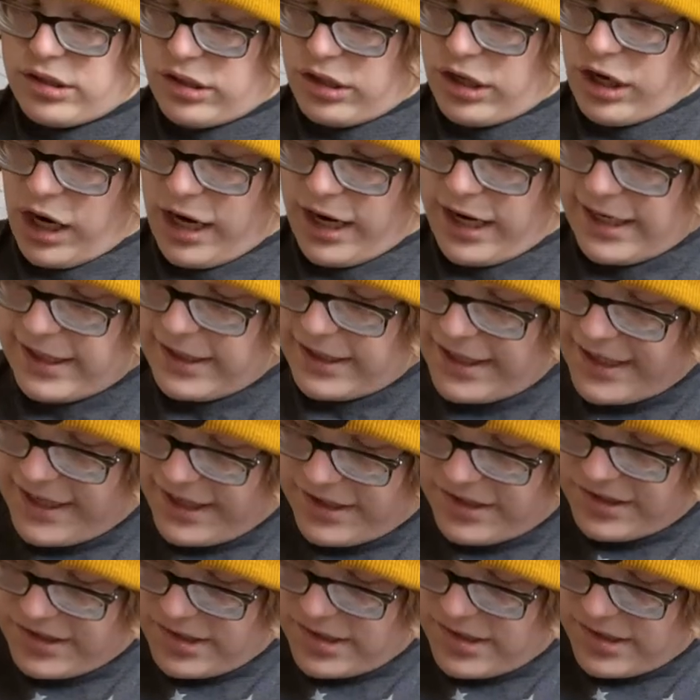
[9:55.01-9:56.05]
All right, and
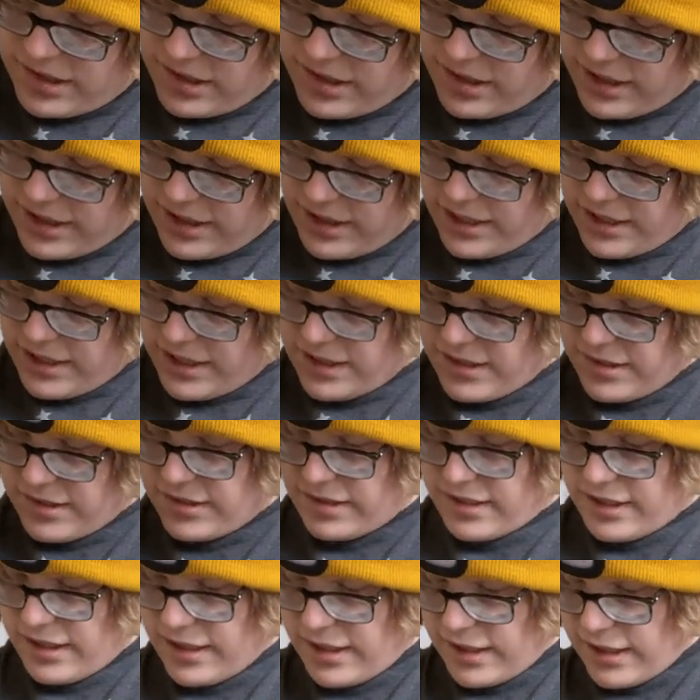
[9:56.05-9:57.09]
this is
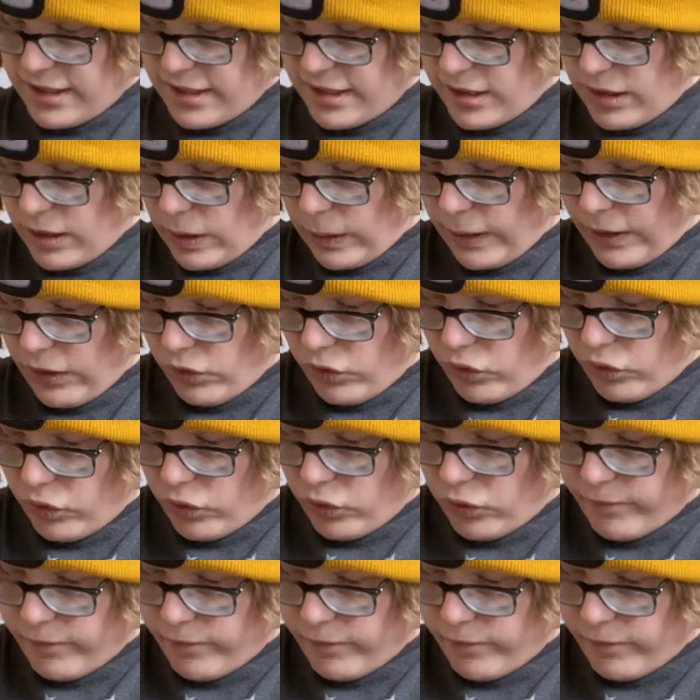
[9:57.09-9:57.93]
the little